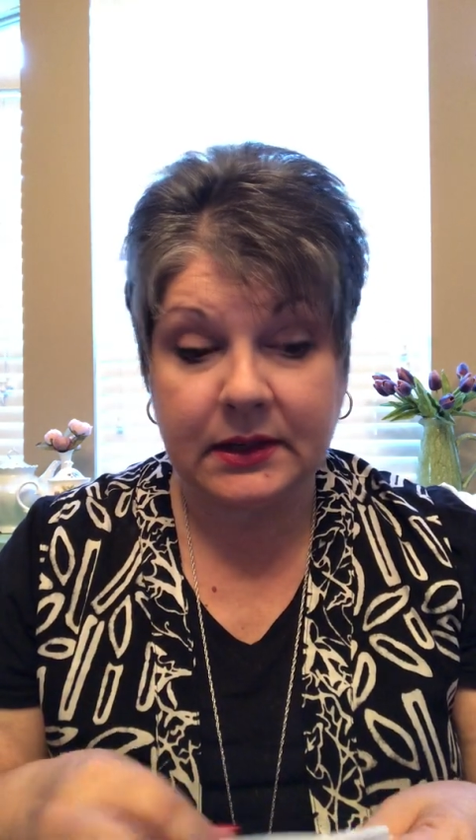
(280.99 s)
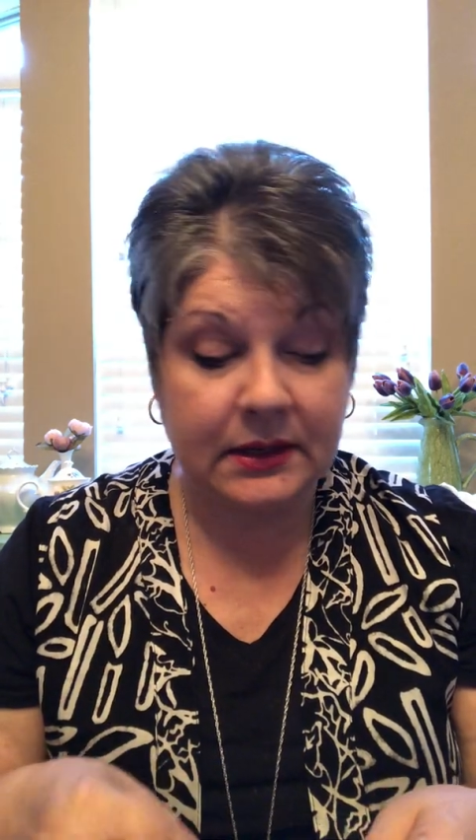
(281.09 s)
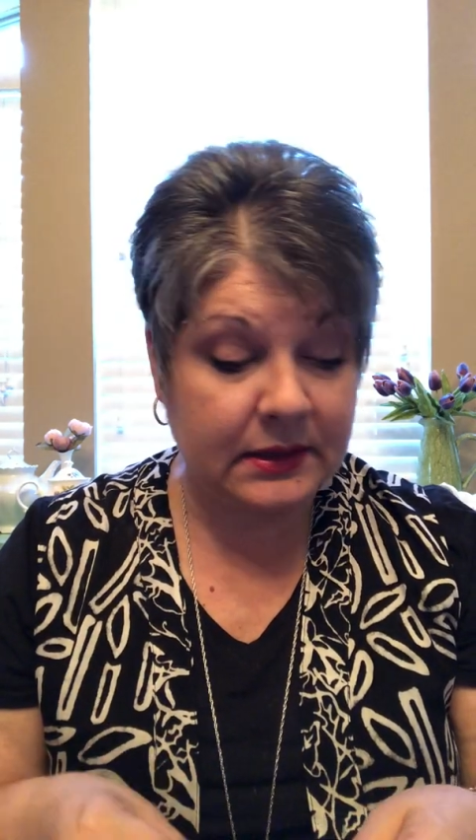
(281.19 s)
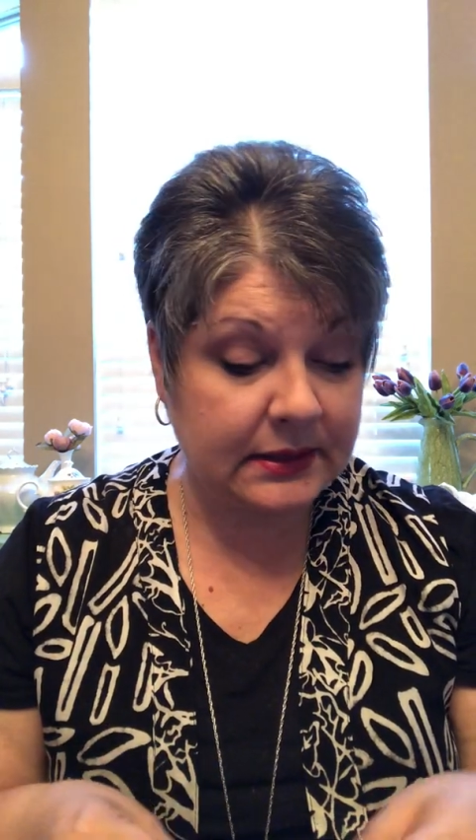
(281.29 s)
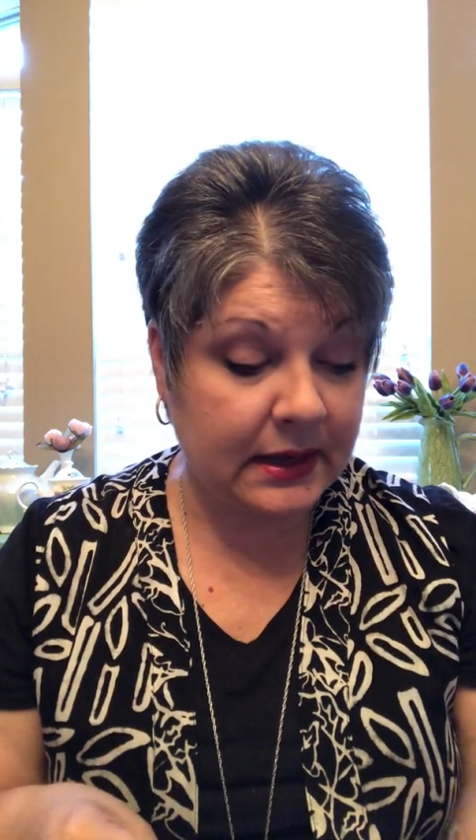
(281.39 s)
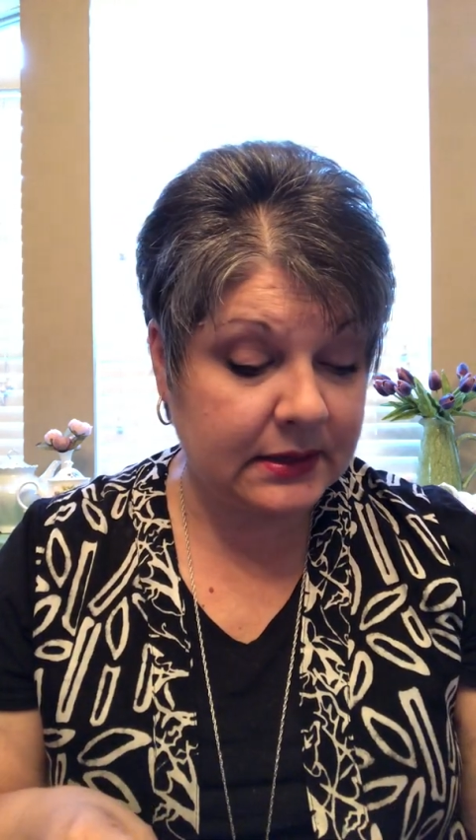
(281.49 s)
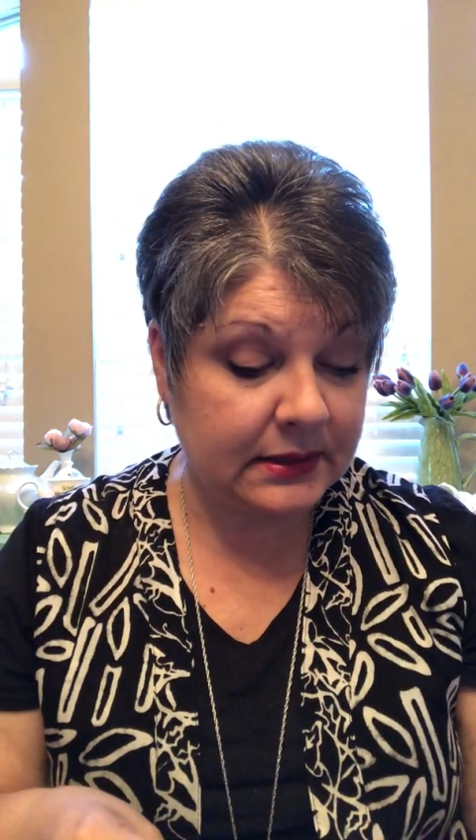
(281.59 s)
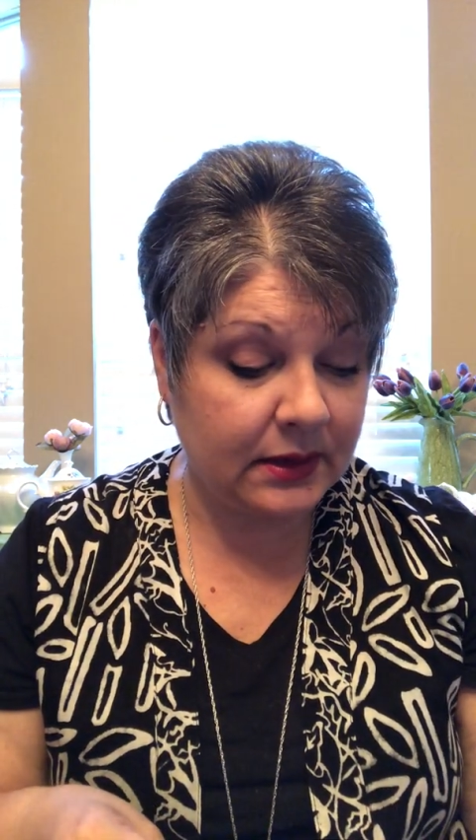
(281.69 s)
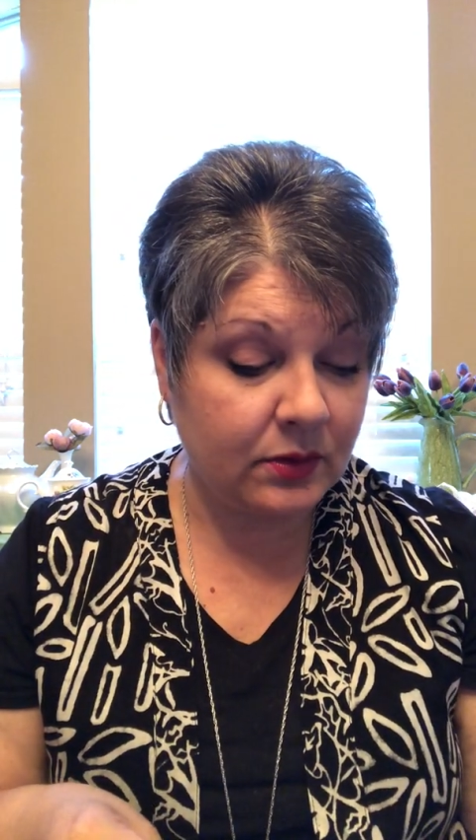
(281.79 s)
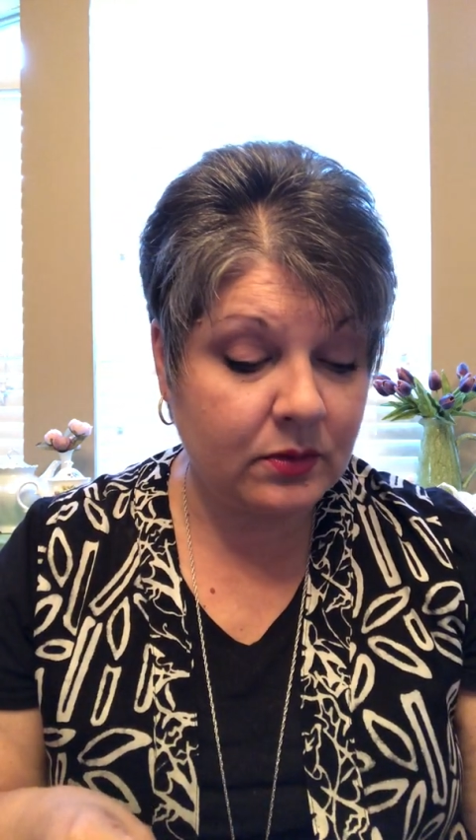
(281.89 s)
It is a
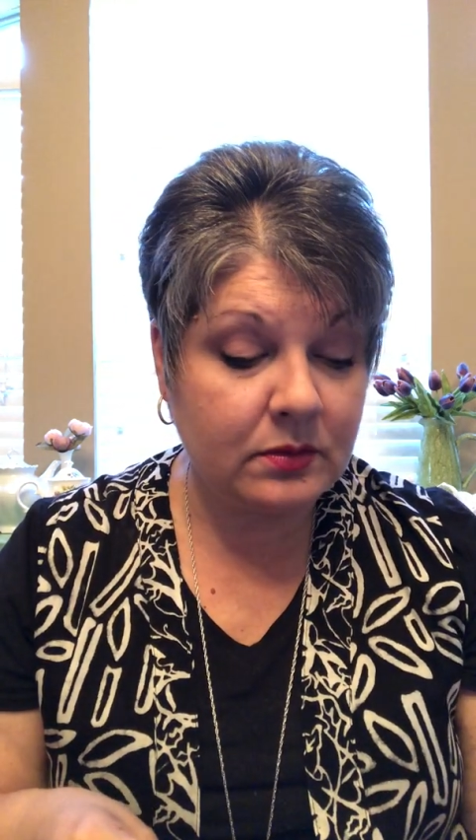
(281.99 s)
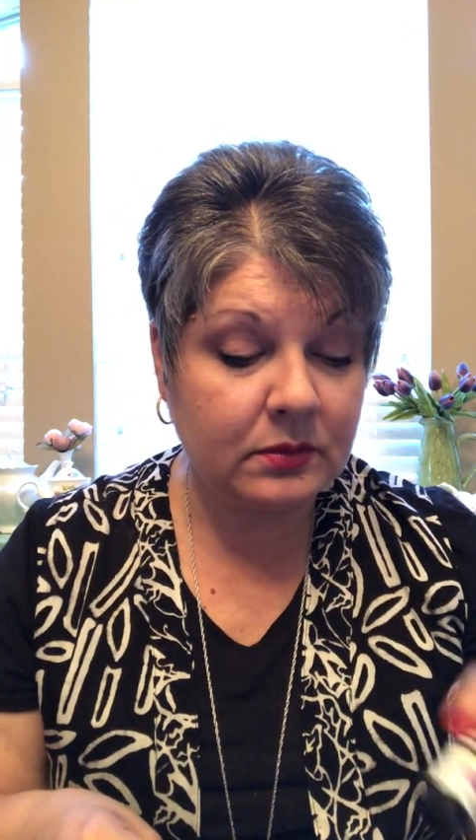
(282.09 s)
single